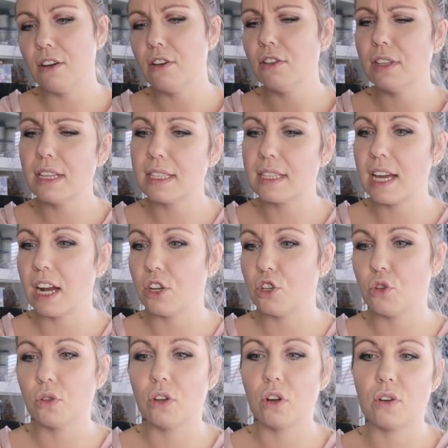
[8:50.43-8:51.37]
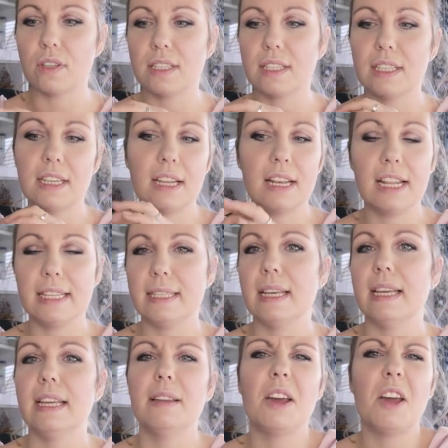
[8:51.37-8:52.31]
oh, this card should cost, let's
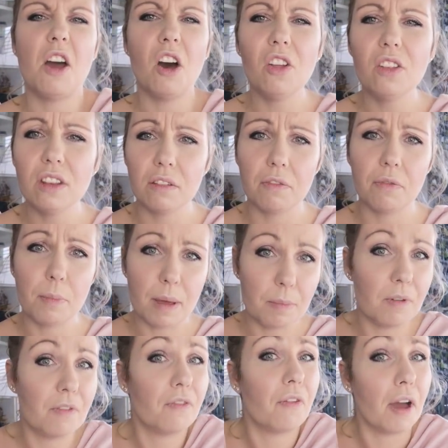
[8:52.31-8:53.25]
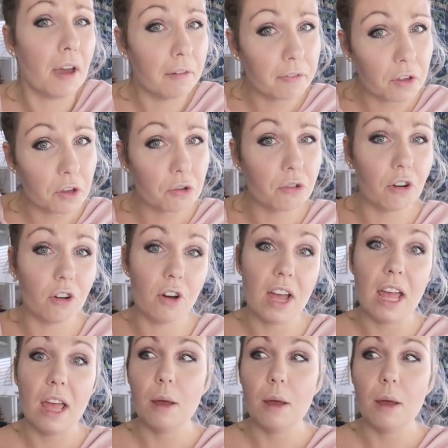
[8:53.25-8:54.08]
say, only maybe 5 euro,